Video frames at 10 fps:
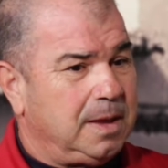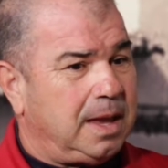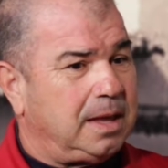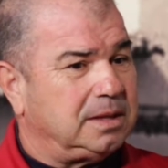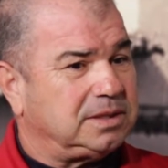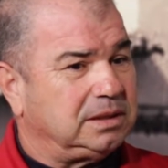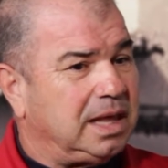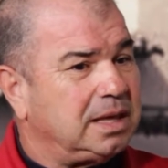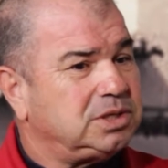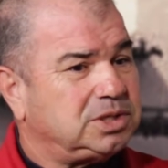and at the
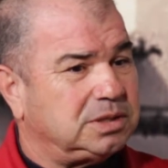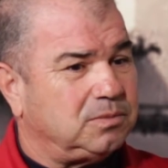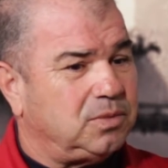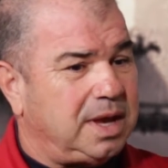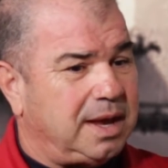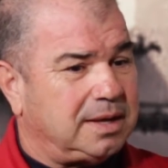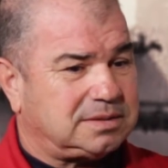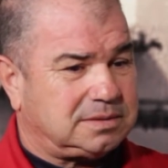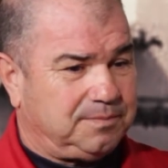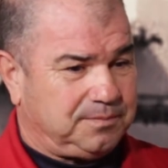luncheon we
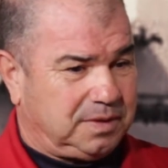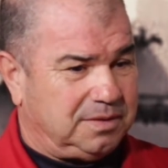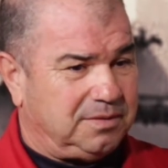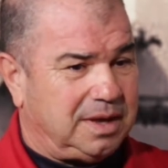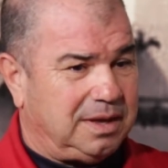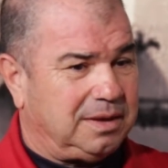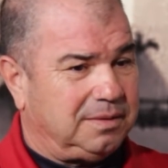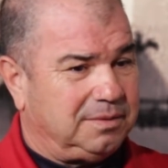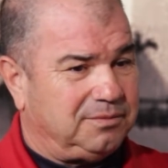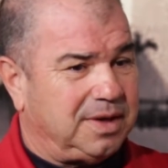asked
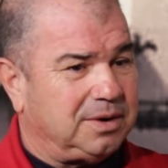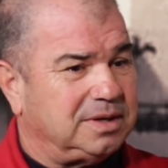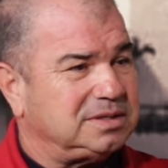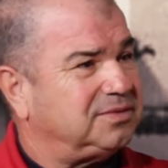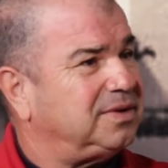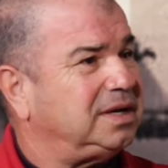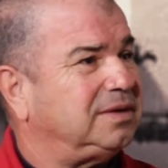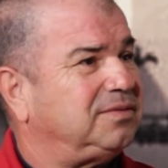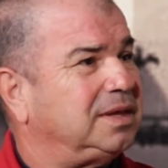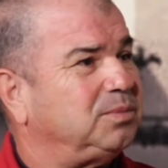the veterans if any
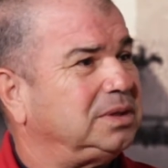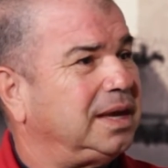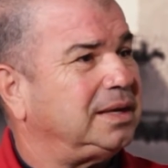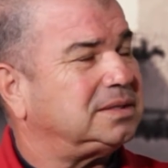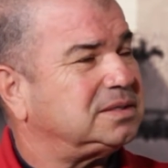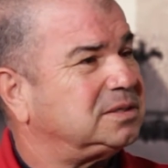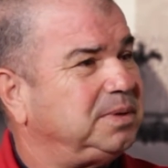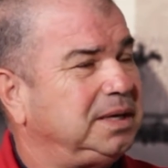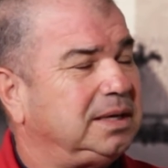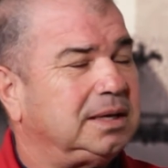of them would like to
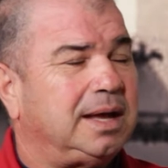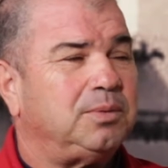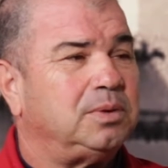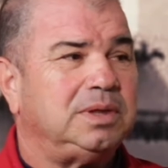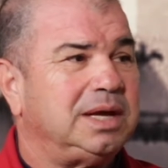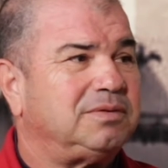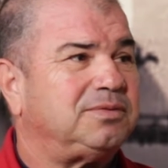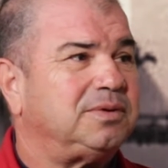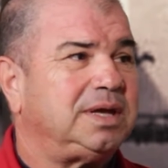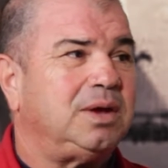speak, and I will never
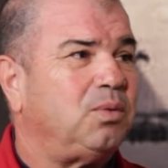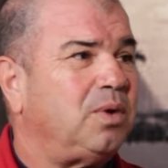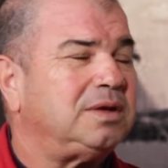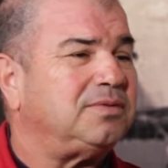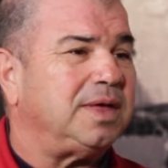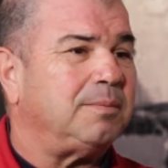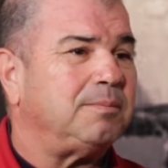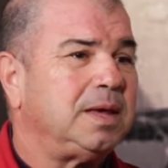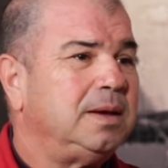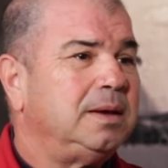forget one of
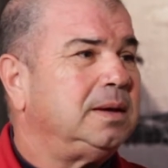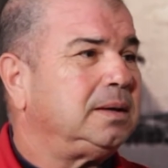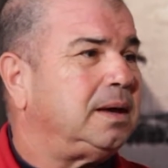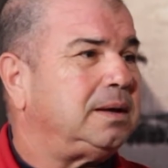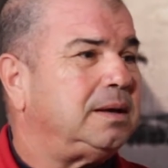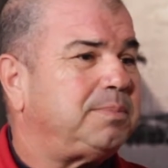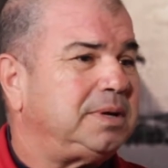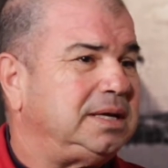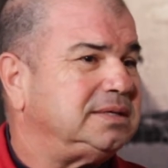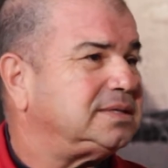them got up
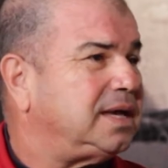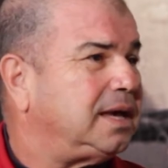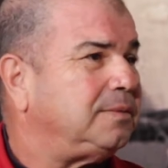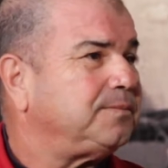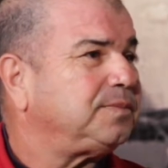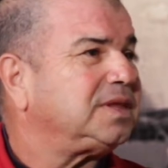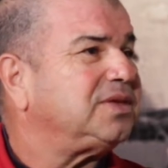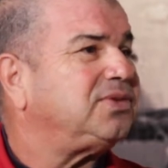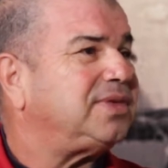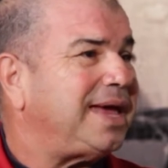and he said,
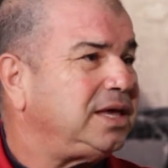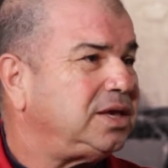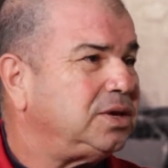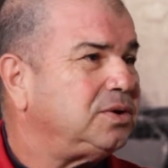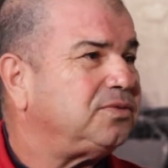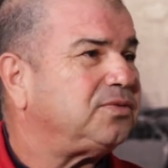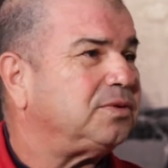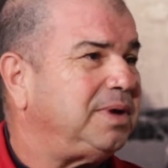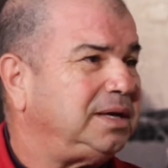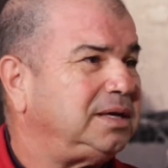"Thank you for
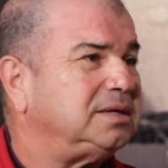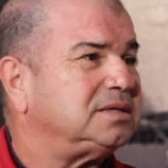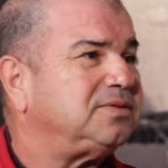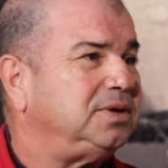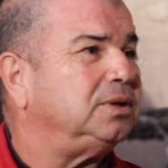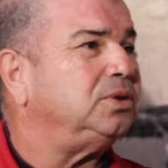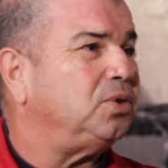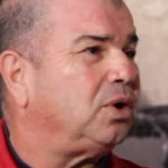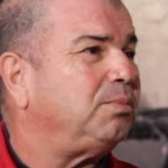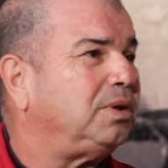making us feel
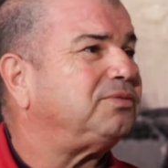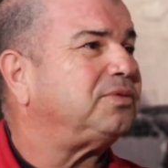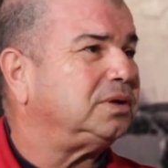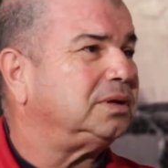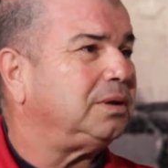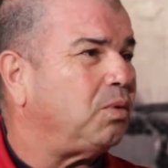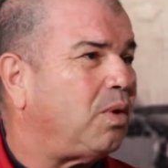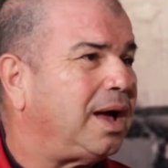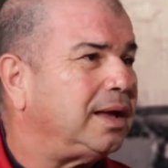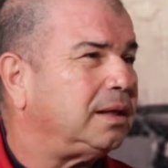normal for a little
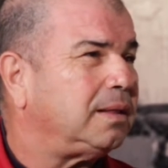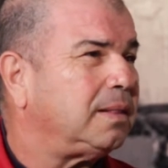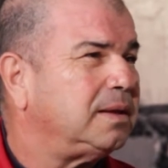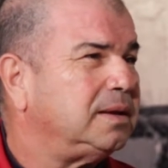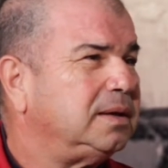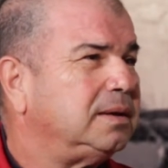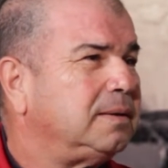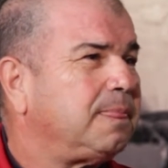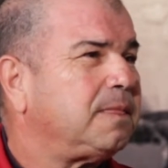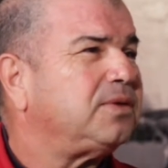while.
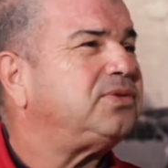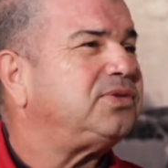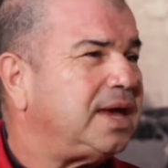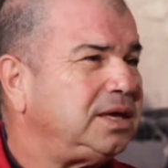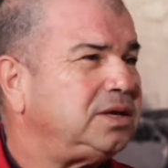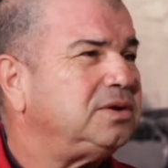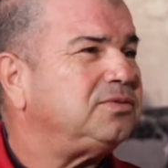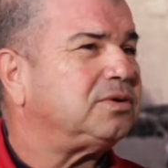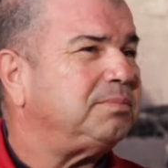Thank you for